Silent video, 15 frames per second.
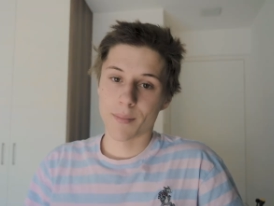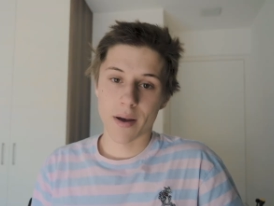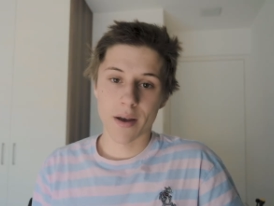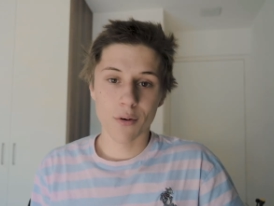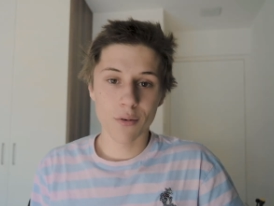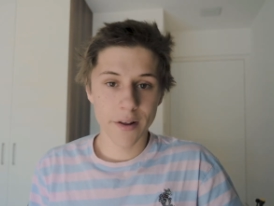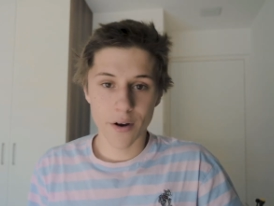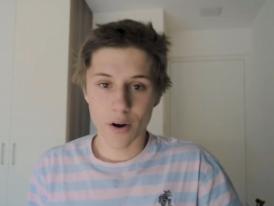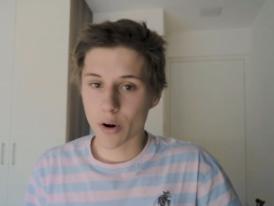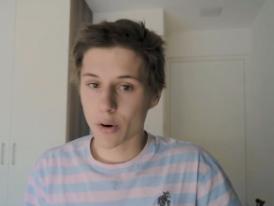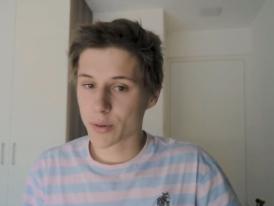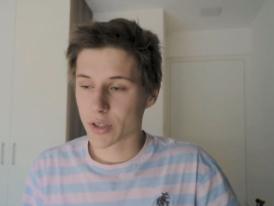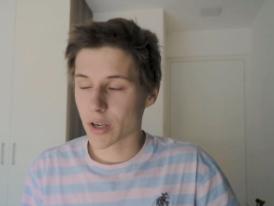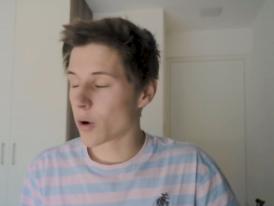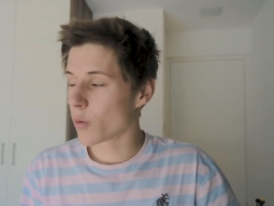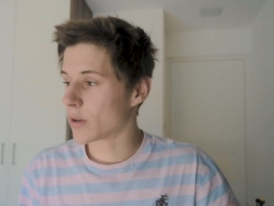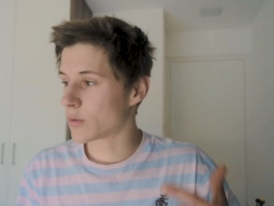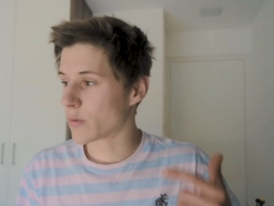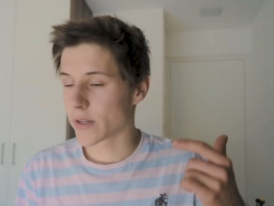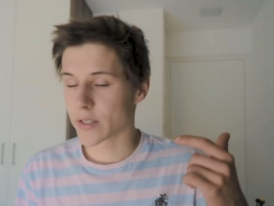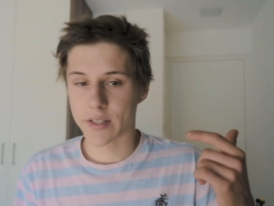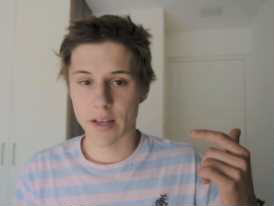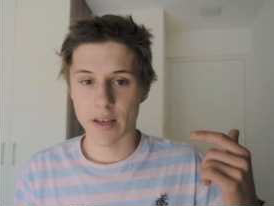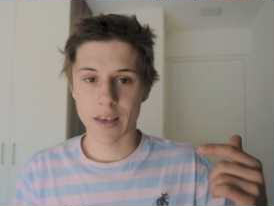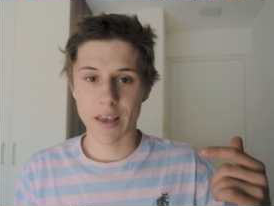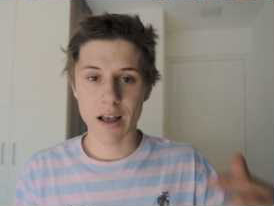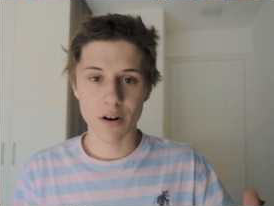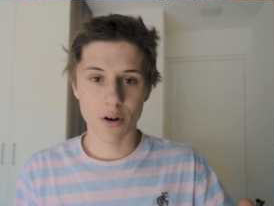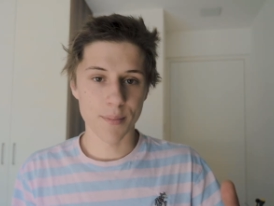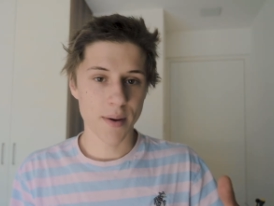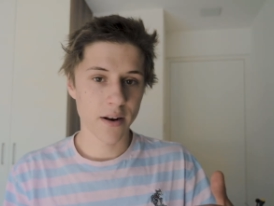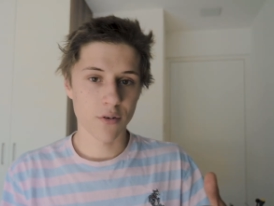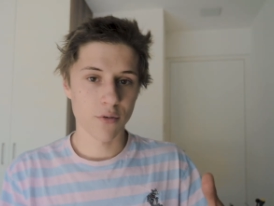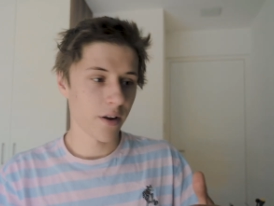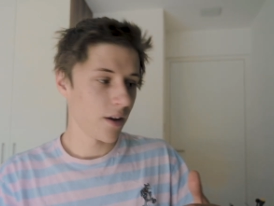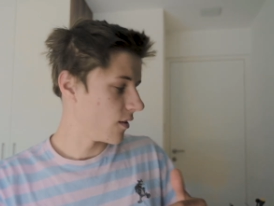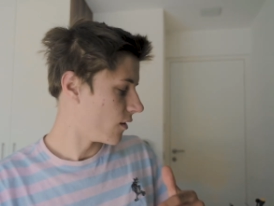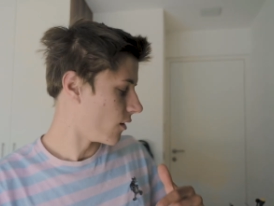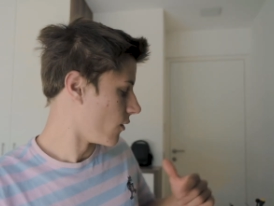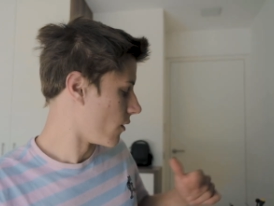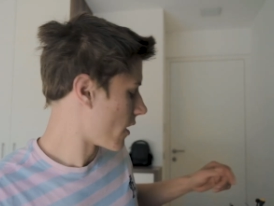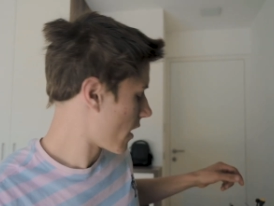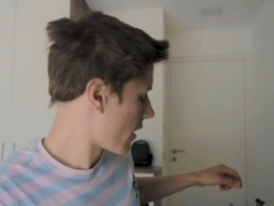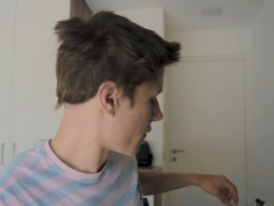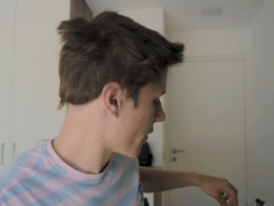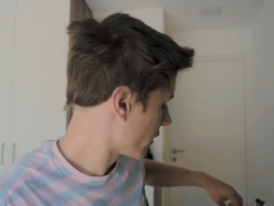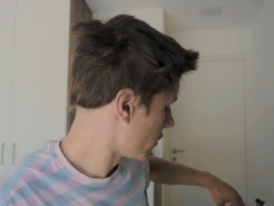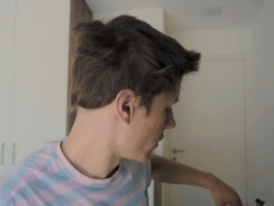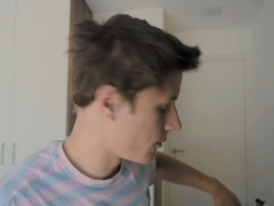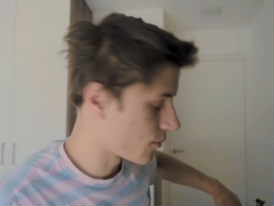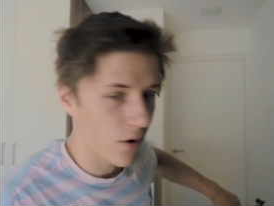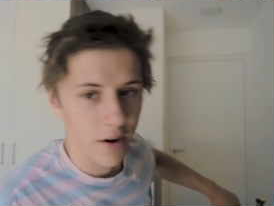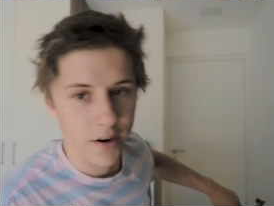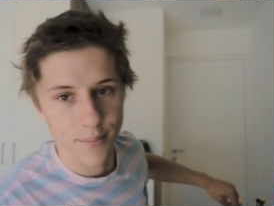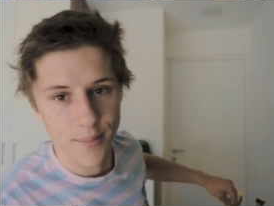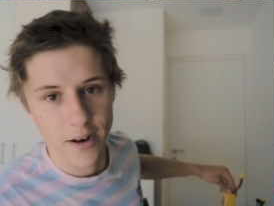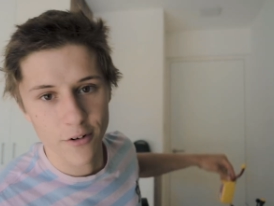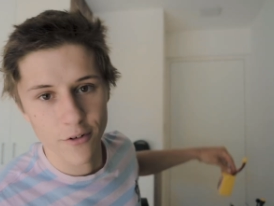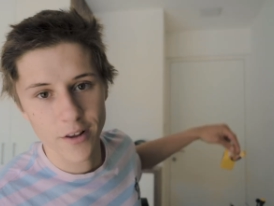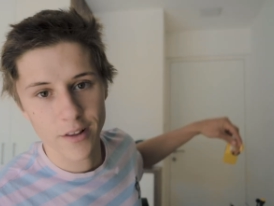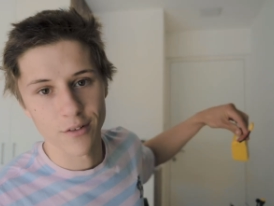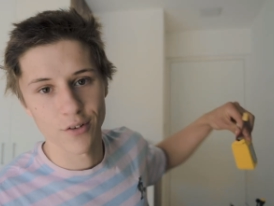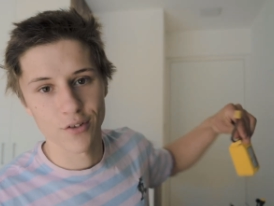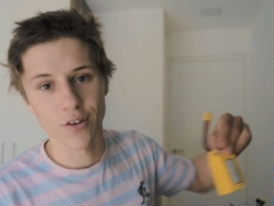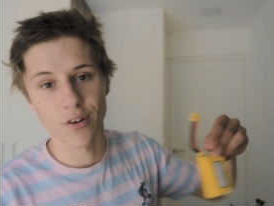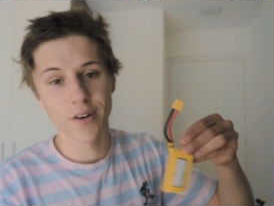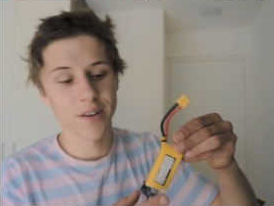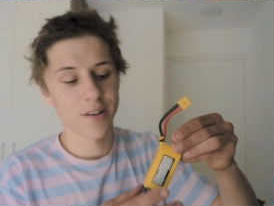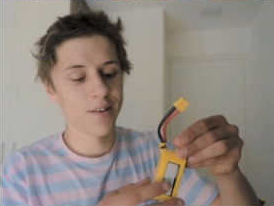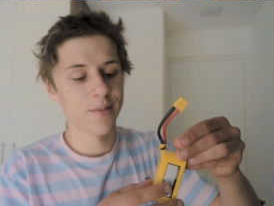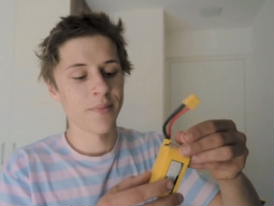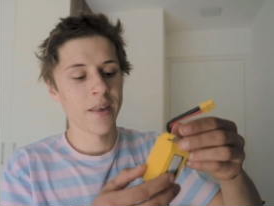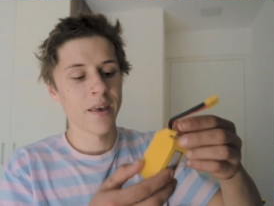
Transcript: My only hopes always was the yellow battery, so I've actually brought a battery to show this.